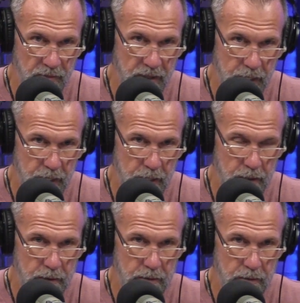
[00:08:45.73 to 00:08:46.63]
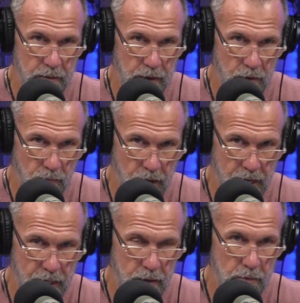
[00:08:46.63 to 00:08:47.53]
Thinking and
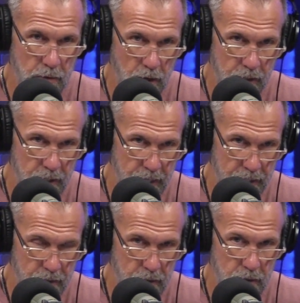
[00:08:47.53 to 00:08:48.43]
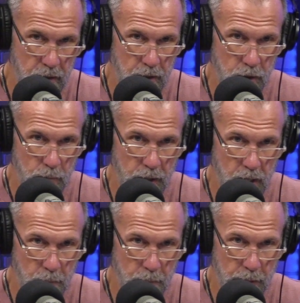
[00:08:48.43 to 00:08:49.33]
writing are connected. You
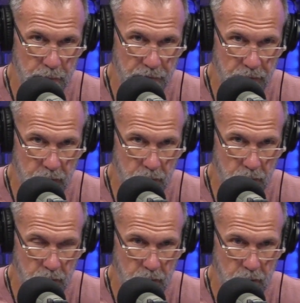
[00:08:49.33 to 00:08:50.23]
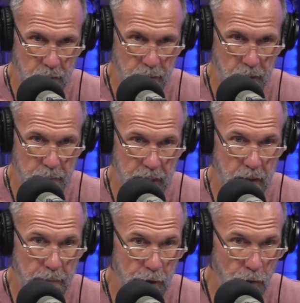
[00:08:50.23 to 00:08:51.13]
become a better thinker by being
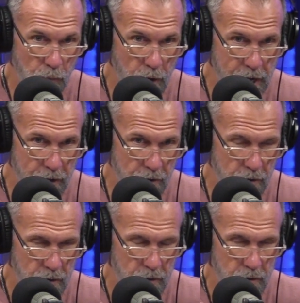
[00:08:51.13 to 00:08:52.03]
a better writer.